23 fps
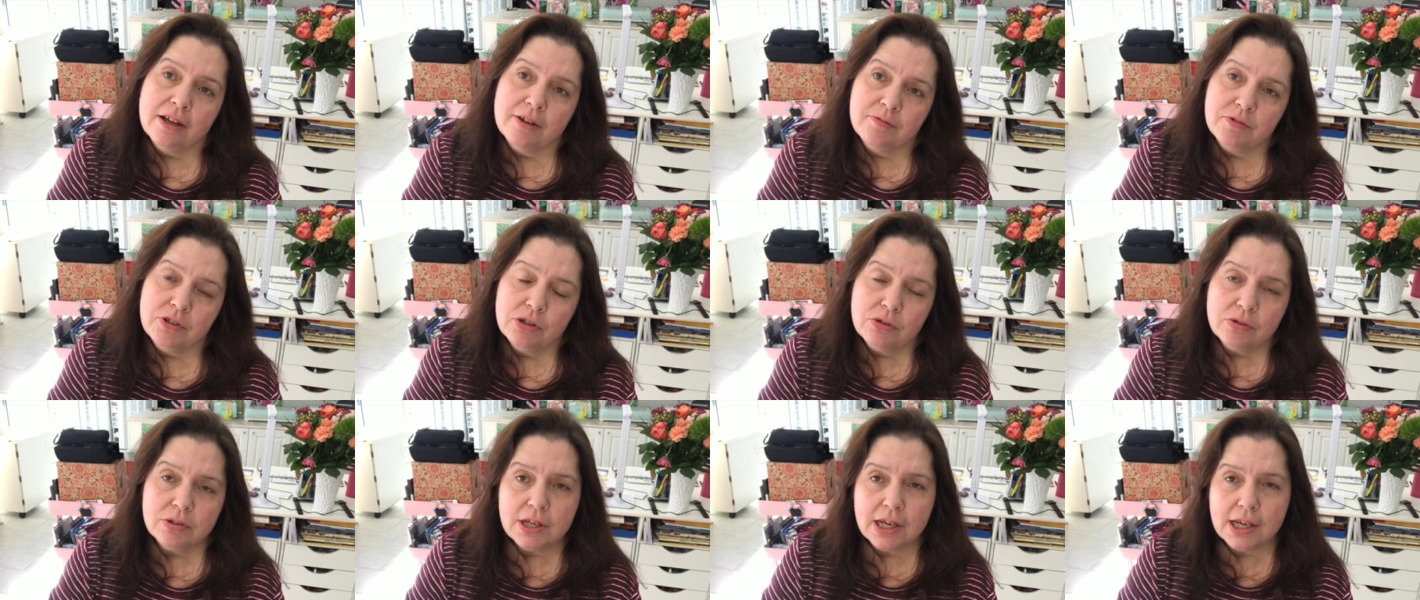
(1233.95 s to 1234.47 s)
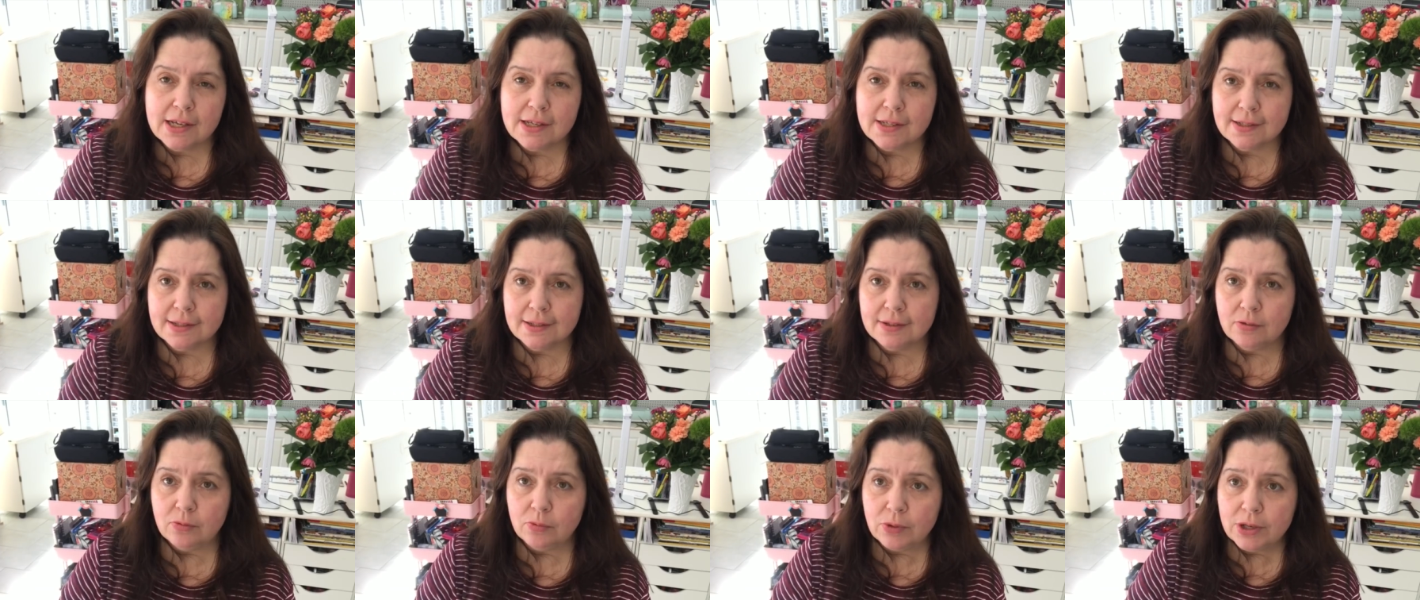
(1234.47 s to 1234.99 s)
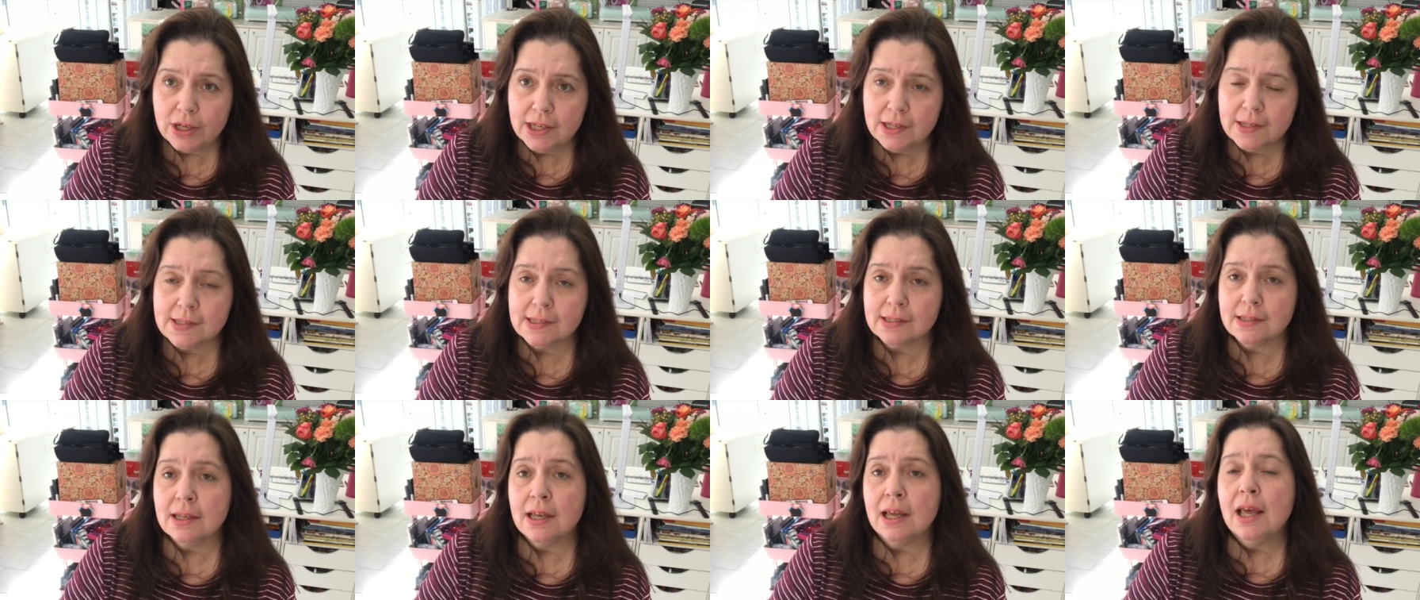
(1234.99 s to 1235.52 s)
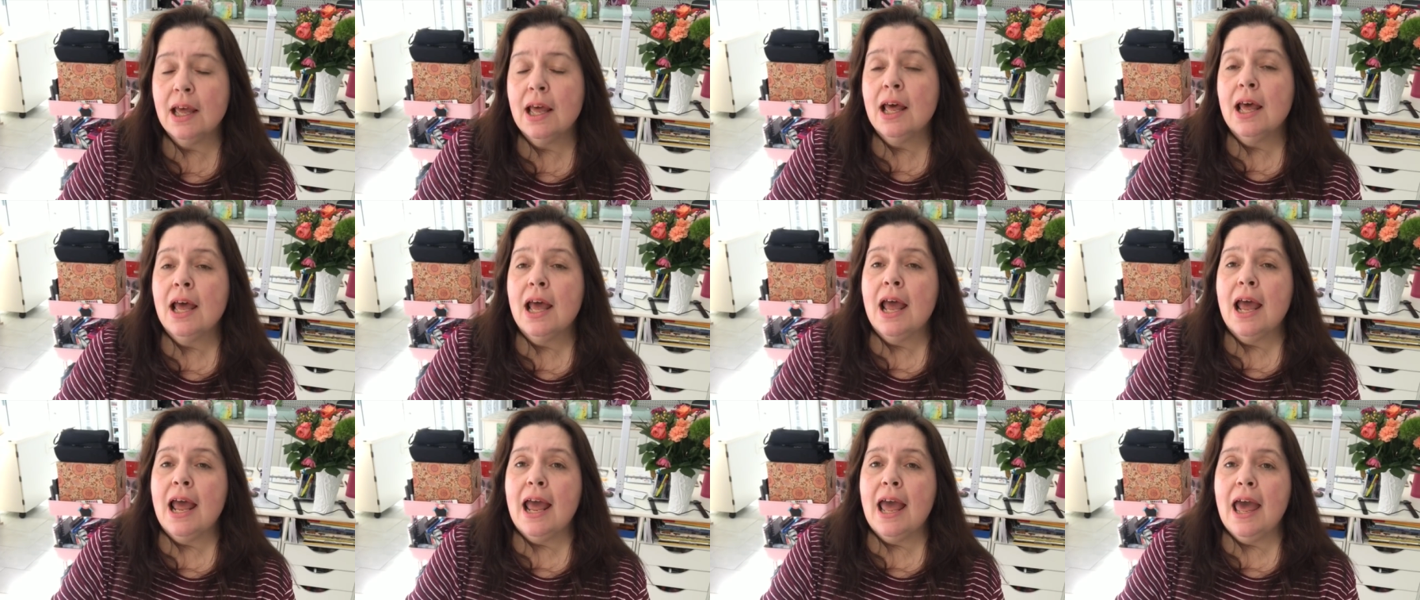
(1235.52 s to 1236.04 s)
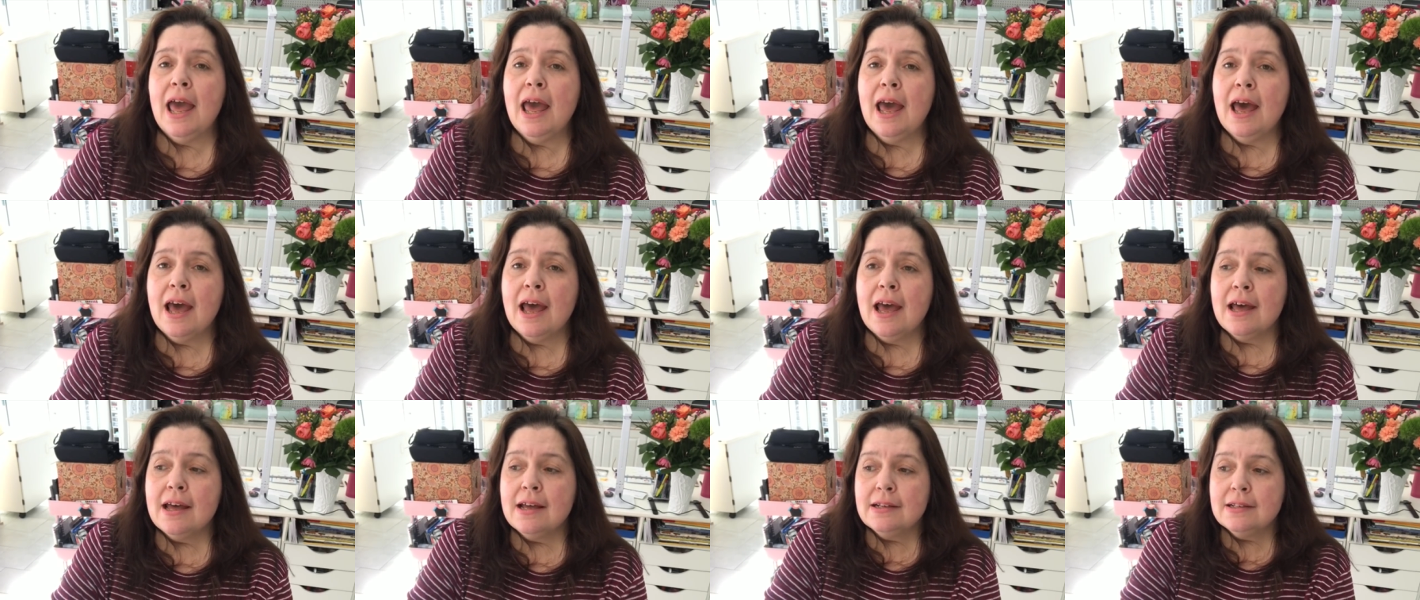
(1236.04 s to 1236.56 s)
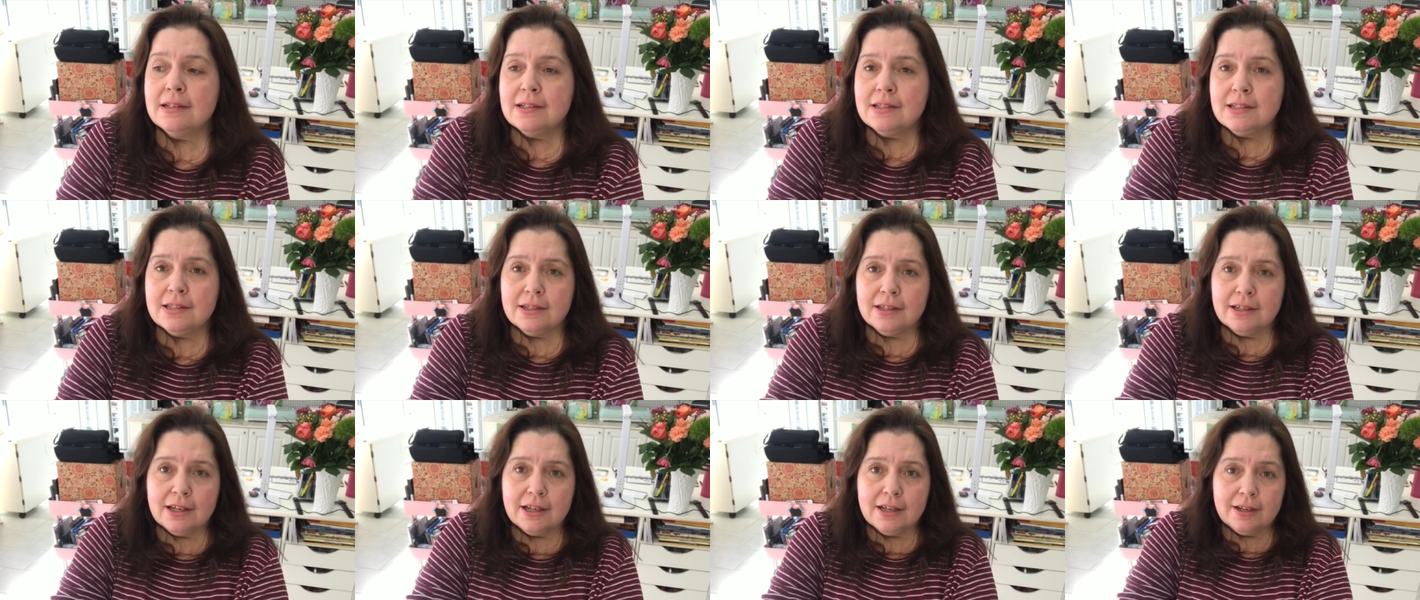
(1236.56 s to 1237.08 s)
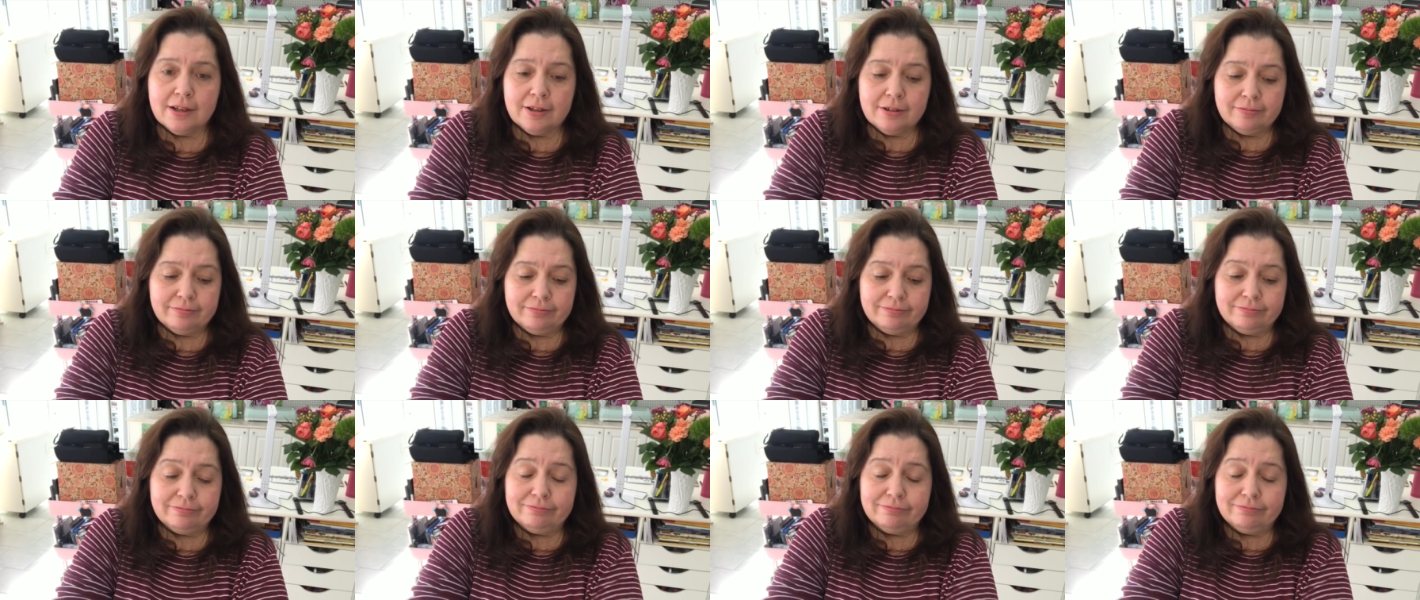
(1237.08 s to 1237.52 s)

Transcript: few days and weeks. And yeah,